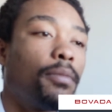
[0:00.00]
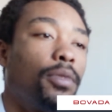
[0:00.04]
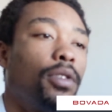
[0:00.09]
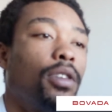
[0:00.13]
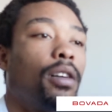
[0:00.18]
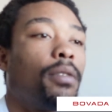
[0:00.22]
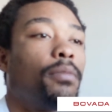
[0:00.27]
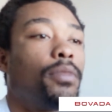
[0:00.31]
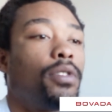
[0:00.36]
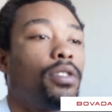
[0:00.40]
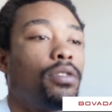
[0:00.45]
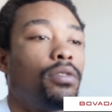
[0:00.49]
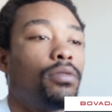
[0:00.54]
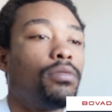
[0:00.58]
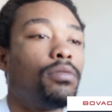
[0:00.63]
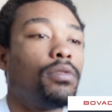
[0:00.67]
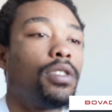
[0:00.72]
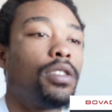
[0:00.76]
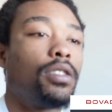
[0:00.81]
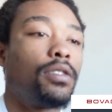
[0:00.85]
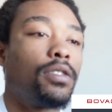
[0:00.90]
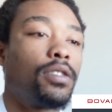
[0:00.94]
gonna
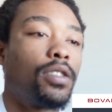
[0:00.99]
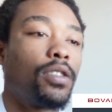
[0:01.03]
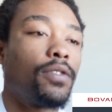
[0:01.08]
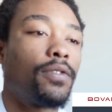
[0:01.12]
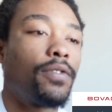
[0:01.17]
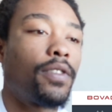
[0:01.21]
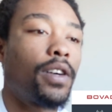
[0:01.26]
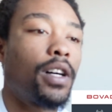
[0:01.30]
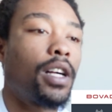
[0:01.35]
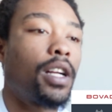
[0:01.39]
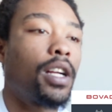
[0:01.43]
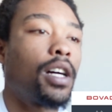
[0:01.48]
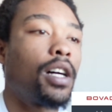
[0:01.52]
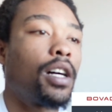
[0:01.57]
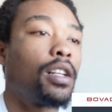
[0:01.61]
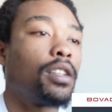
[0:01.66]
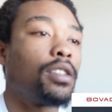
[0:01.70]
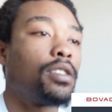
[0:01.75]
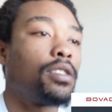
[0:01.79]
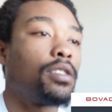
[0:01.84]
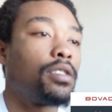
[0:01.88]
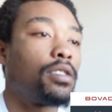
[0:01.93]
do it. So
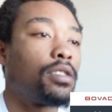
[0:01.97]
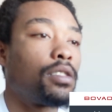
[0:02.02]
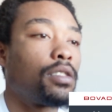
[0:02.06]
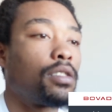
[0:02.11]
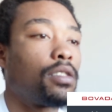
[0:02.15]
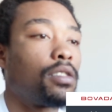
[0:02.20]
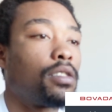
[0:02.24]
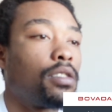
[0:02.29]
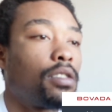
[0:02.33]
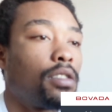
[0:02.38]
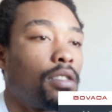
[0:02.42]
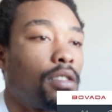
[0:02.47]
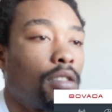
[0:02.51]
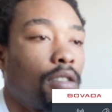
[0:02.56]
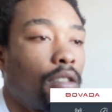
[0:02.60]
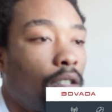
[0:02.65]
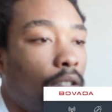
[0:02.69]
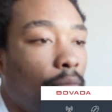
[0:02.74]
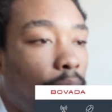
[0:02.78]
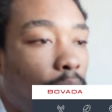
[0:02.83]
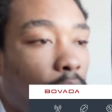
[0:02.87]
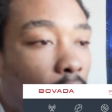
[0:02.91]
$5.
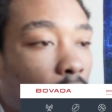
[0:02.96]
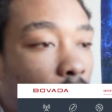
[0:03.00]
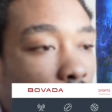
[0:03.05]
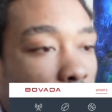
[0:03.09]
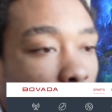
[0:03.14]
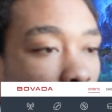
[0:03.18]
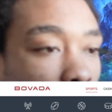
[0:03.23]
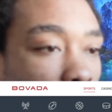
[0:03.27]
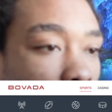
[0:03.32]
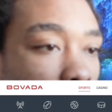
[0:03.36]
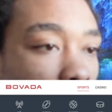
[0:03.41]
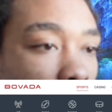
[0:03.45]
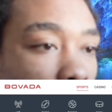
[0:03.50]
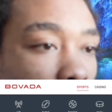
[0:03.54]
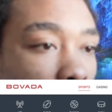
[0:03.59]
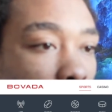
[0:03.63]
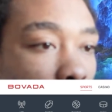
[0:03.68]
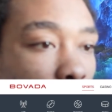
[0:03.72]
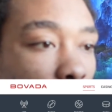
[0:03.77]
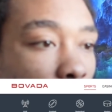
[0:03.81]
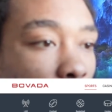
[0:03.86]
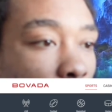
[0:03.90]
Pacers,
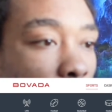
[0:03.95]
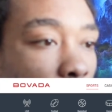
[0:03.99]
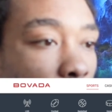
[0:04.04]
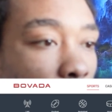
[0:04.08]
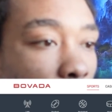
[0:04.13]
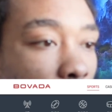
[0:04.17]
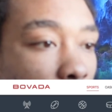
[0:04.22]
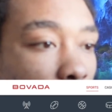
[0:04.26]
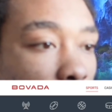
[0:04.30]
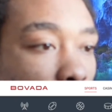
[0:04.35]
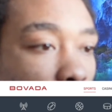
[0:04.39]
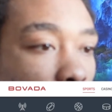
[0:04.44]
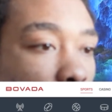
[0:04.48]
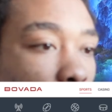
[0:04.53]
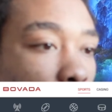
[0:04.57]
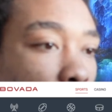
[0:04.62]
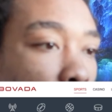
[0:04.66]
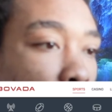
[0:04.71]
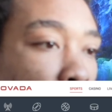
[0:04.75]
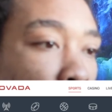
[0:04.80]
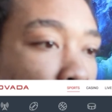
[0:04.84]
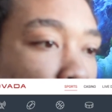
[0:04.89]
Nets,
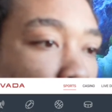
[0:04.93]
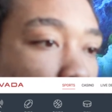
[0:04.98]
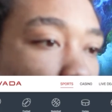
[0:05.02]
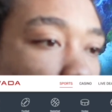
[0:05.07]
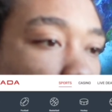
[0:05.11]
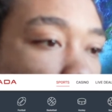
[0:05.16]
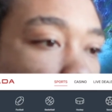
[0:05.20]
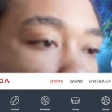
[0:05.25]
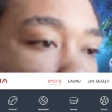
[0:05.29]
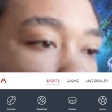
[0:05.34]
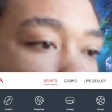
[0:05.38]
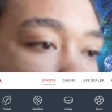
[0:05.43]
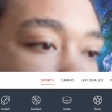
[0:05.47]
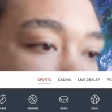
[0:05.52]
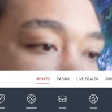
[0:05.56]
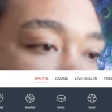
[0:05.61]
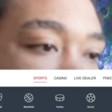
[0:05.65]
Bulls,